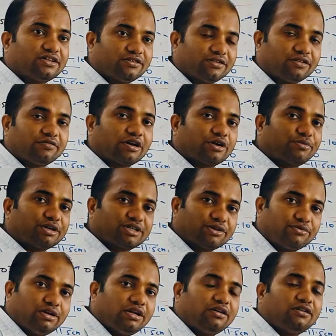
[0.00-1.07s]
The accommodation
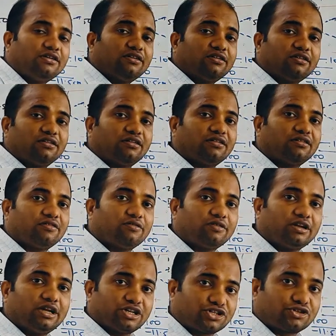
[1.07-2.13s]
will
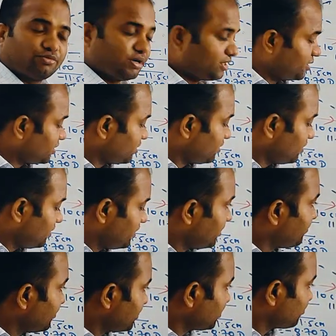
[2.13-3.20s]
stimulated.
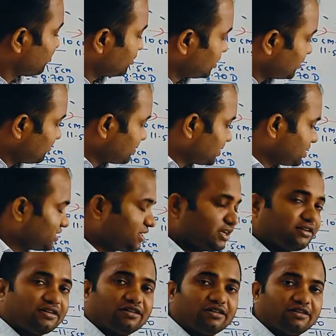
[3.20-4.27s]
If it is positive change, then
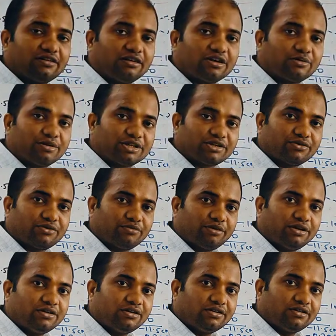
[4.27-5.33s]
accommodation will be
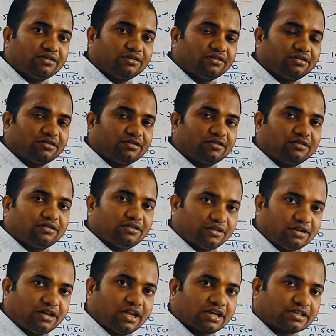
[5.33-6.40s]

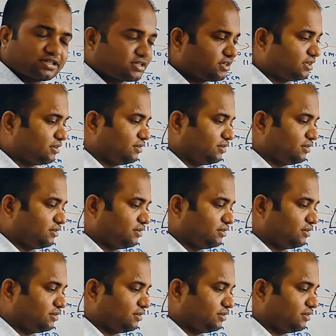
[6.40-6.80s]
relaxed.